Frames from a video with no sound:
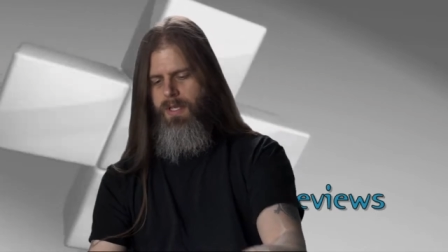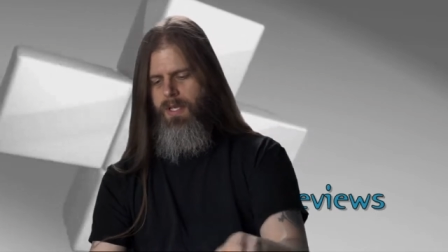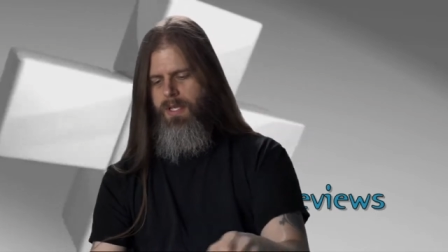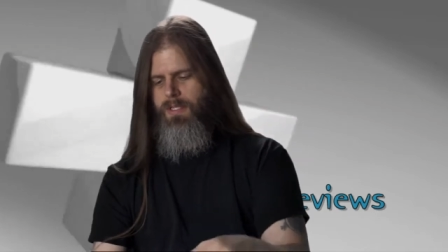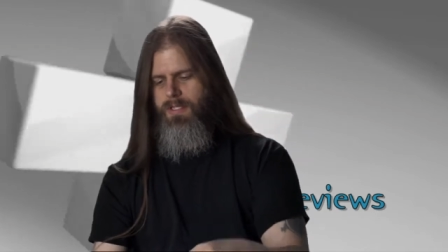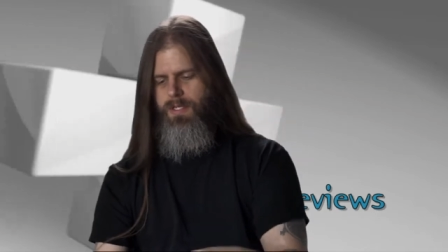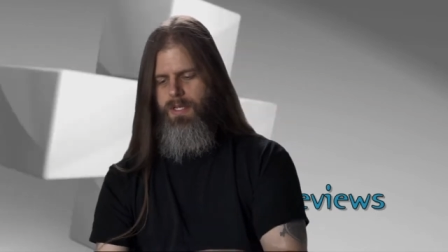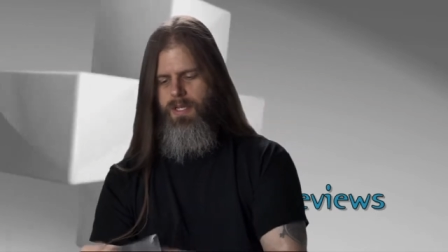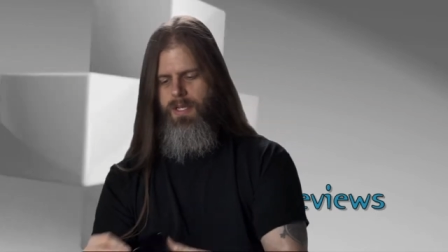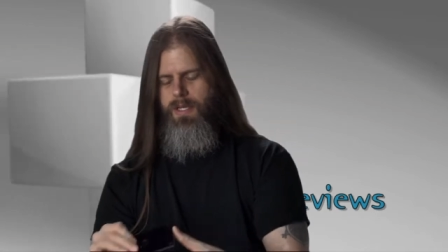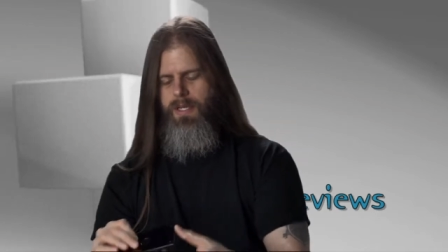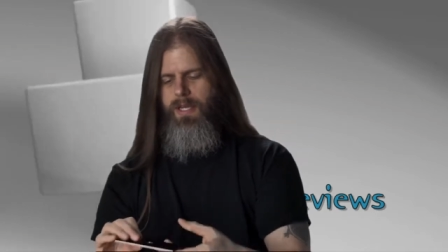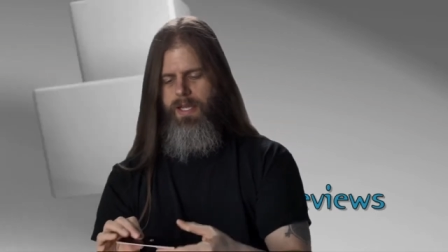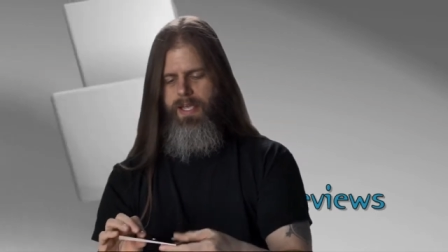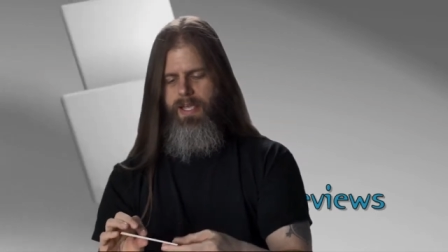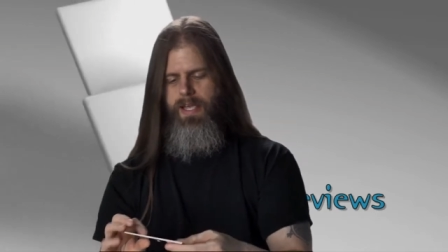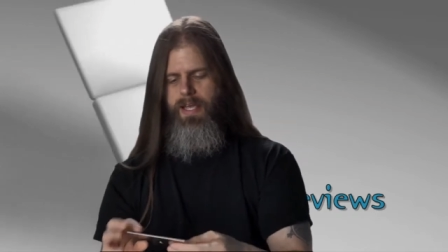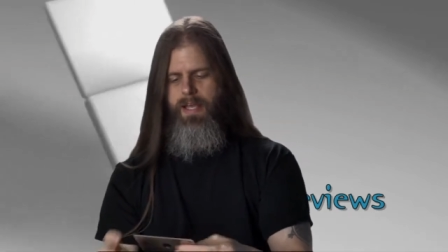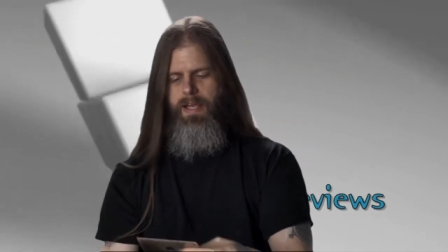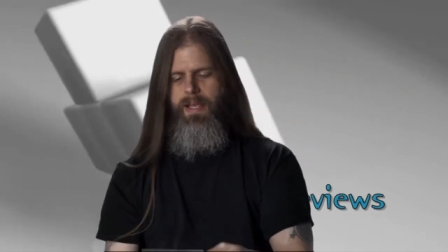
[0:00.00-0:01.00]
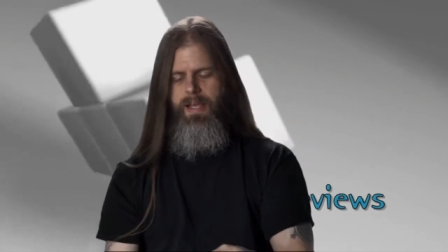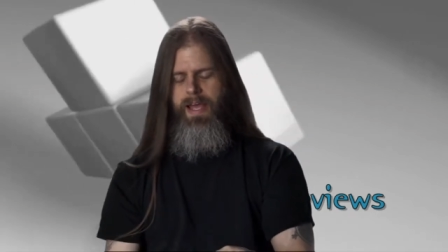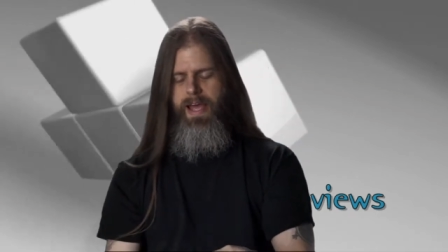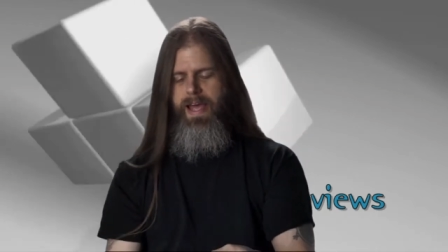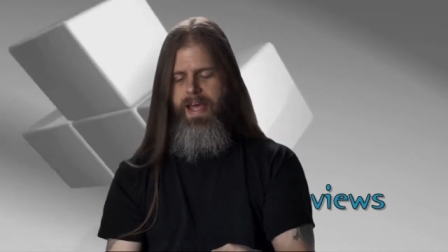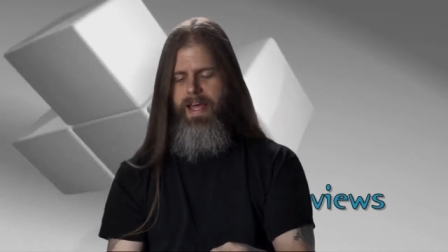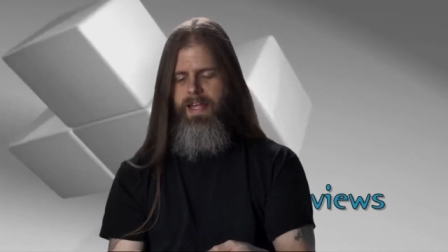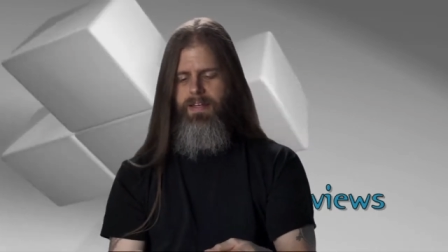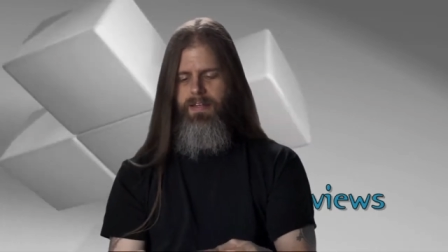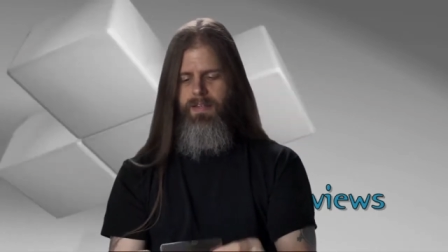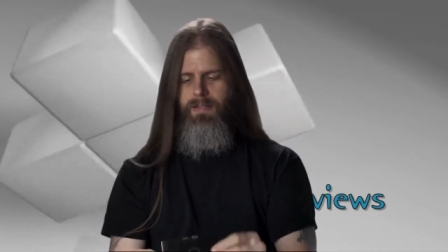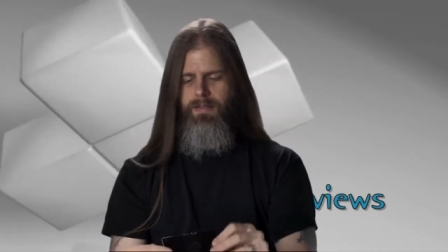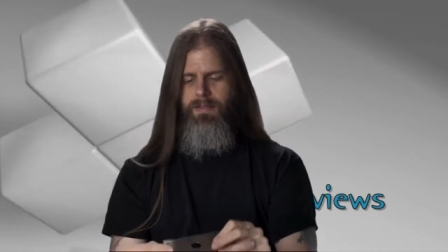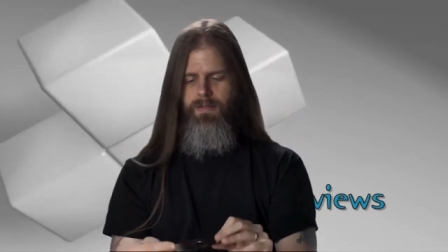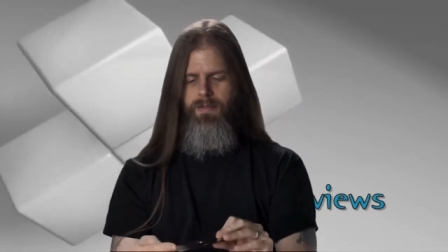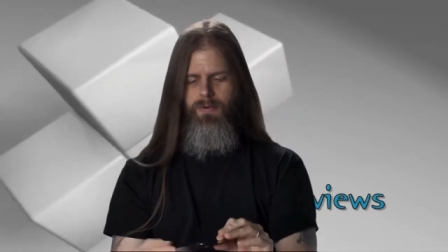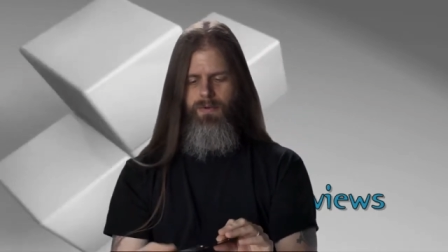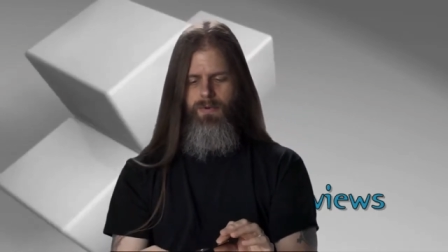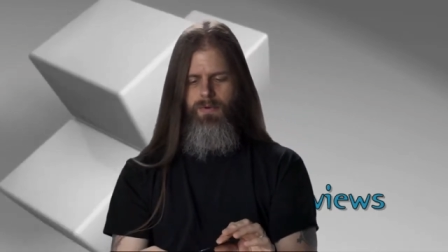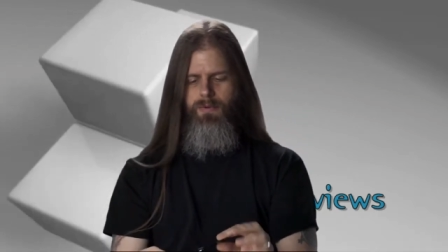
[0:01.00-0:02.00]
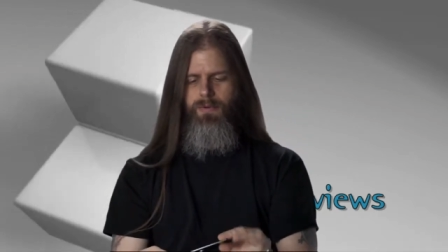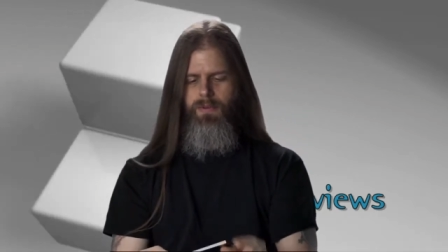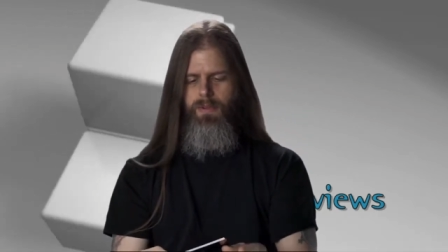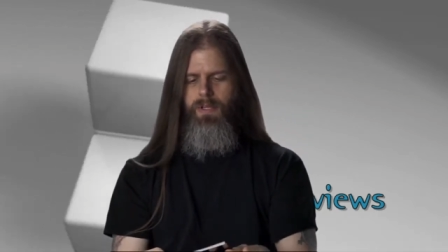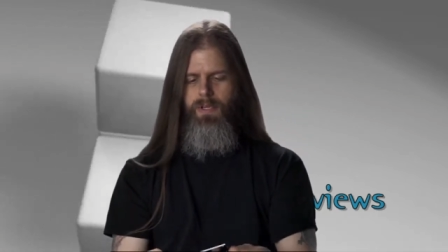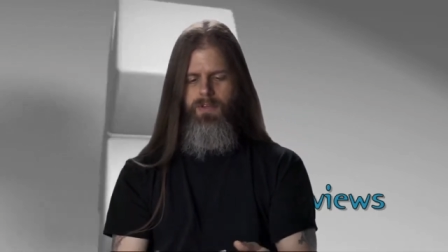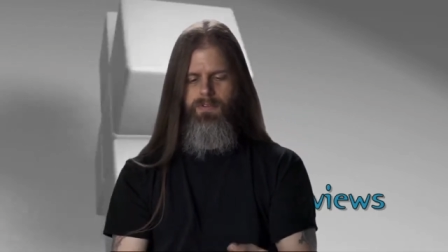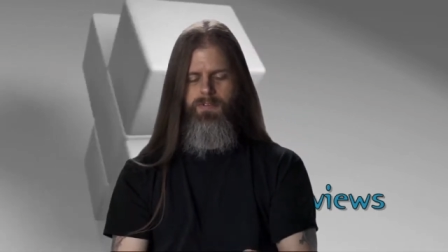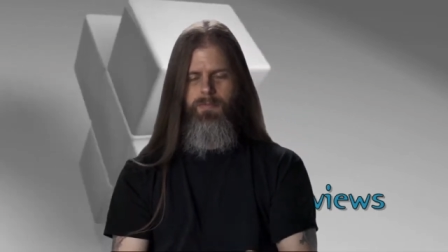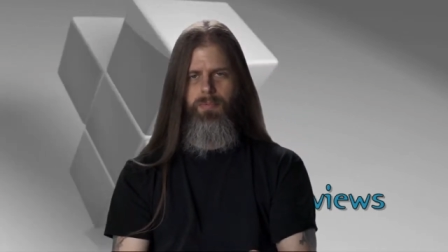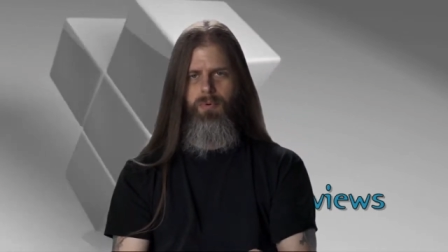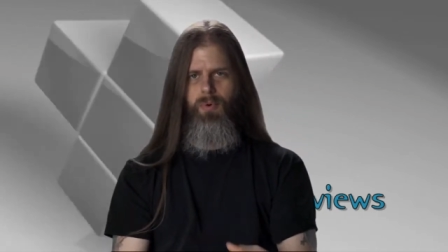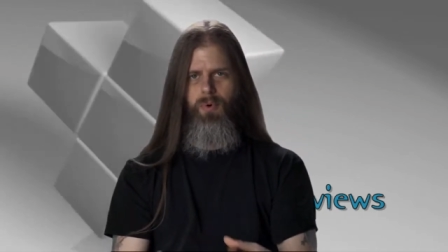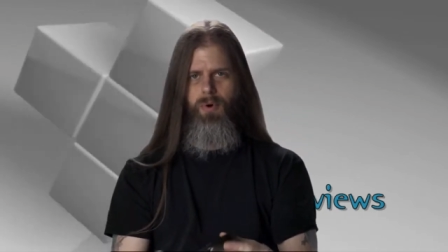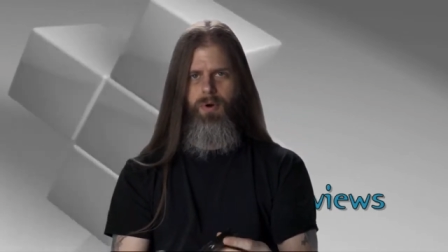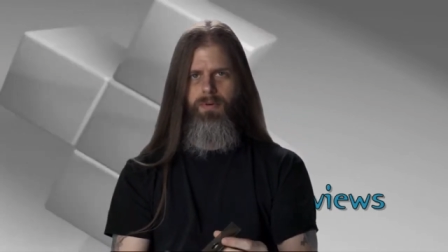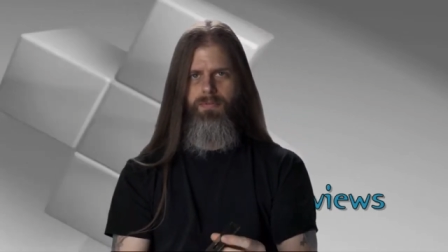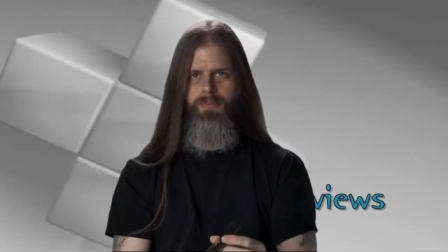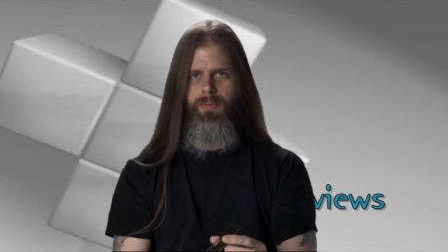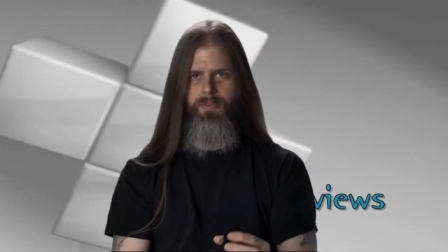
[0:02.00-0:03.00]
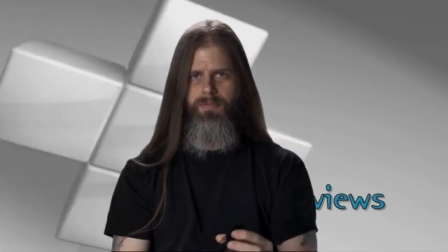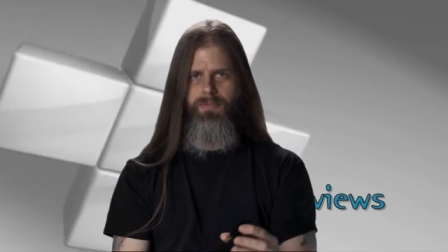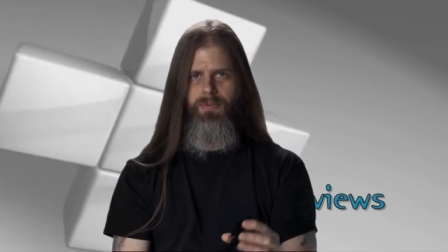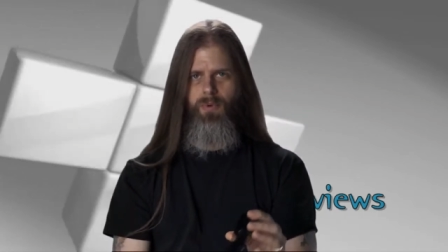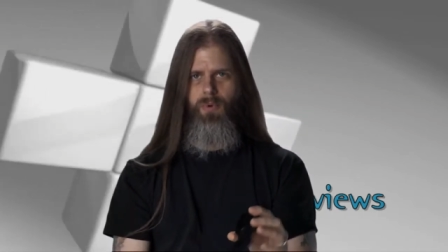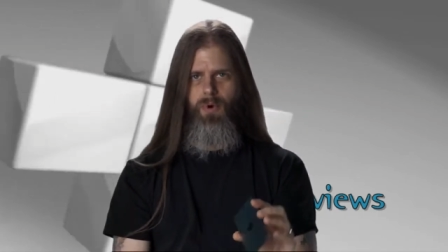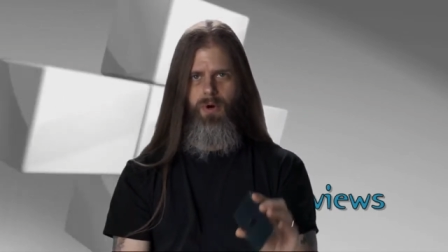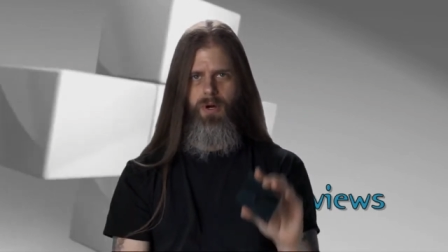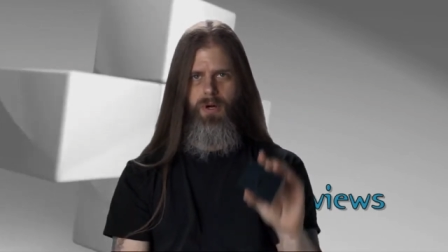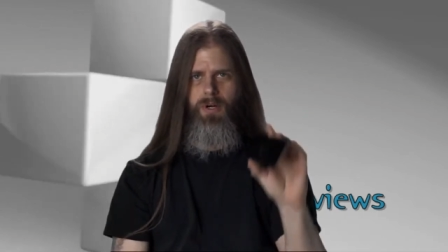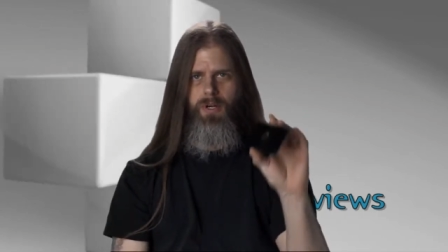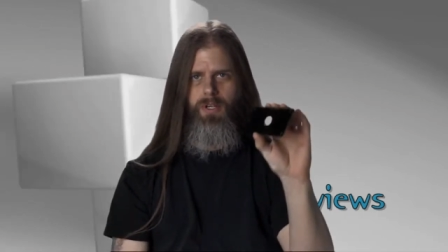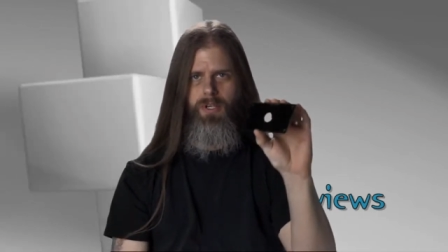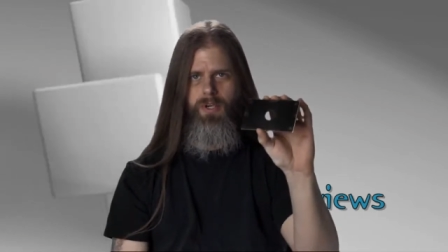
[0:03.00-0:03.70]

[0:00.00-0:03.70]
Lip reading: To add to the support for the floor,